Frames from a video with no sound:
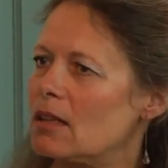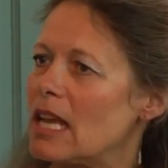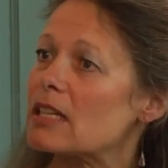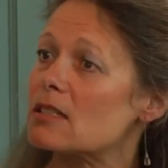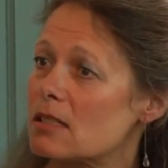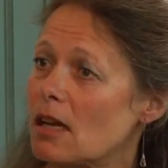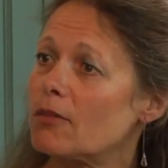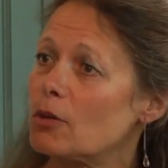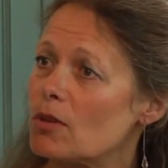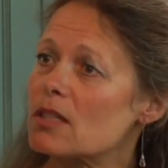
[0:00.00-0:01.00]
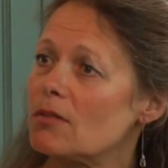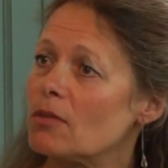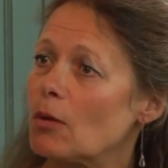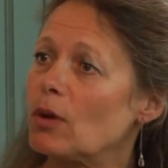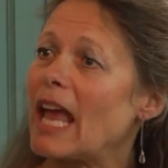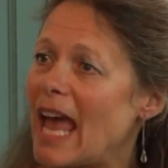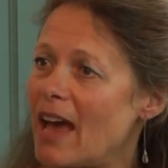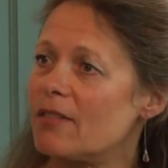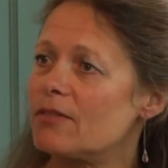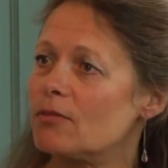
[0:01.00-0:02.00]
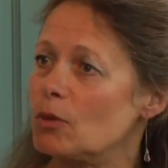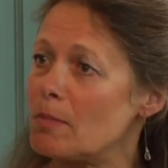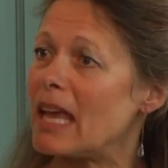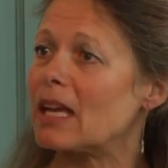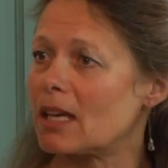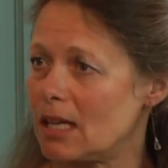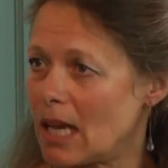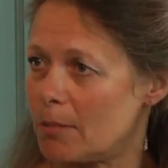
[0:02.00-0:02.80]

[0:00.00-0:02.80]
the next discovery was that, that we have, we make a,